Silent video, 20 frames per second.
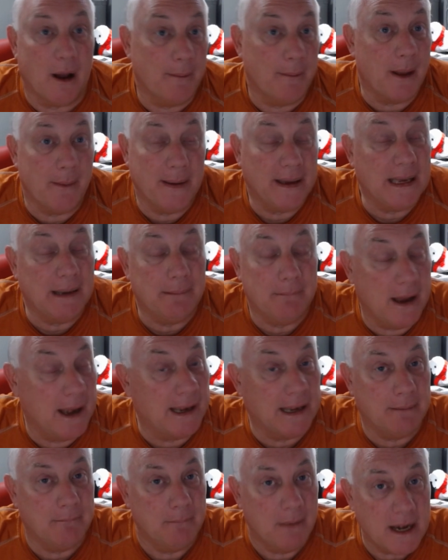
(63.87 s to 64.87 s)
I'm not making
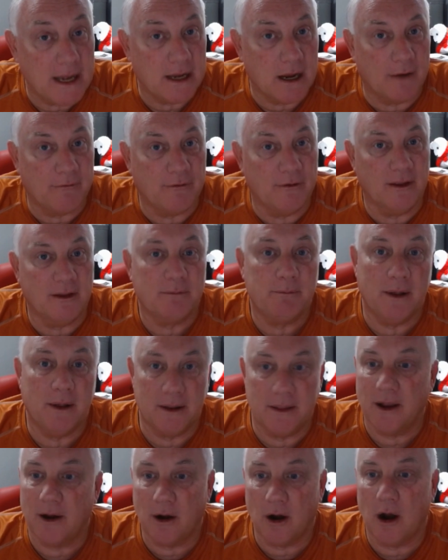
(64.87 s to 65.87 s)
any money off of this,
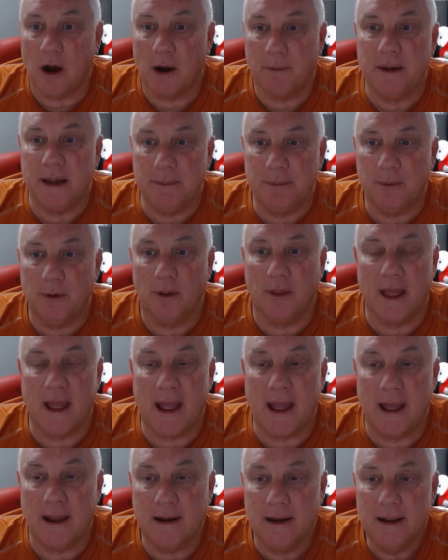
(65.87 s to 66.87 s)
but there are people
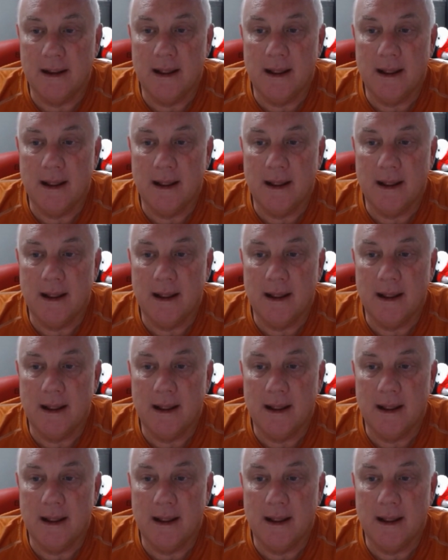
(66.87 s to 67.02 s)
that